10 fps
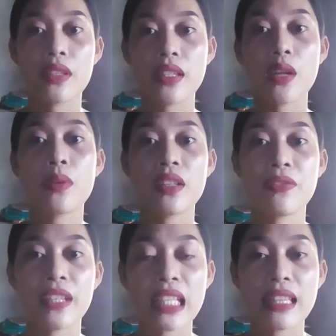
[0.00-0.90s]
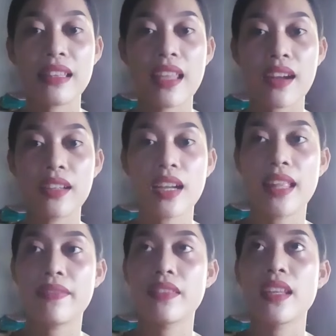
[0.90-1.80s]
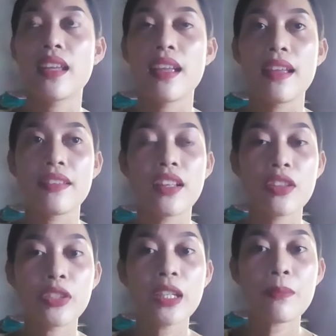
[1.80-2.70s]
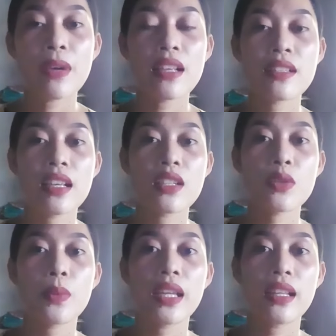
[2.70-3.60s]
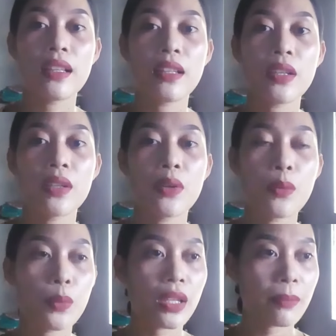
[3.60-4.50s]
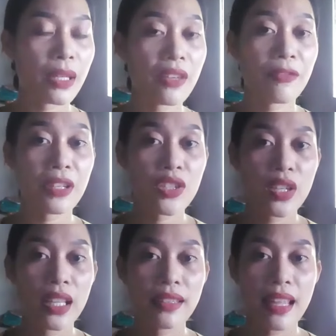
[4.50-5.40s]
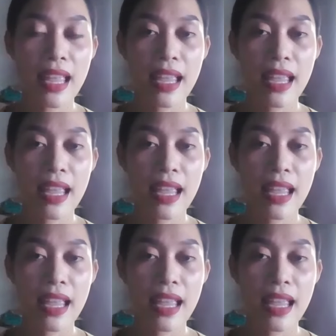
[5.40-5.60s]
will fit there, and the learning process will be efficient